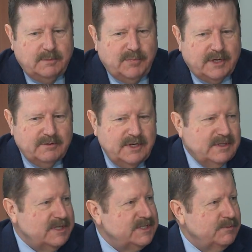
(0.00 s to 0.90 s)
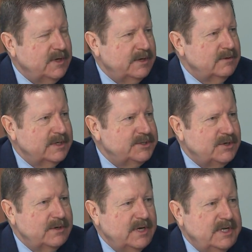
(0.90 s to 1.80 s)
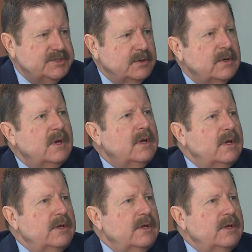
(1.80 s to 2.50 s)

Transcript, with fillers: buttery, and they say, well, I don't like Chardonnay. Mm -hmm. So mm -hmm.